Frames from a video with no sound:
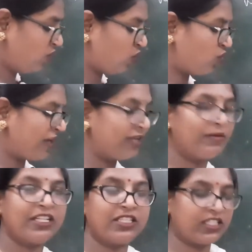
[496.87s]
Y
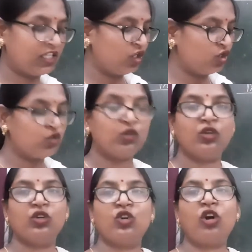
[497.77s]
means
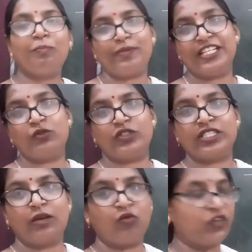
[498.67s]
to compete with
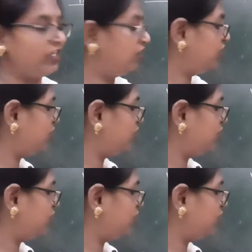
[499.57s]
someone.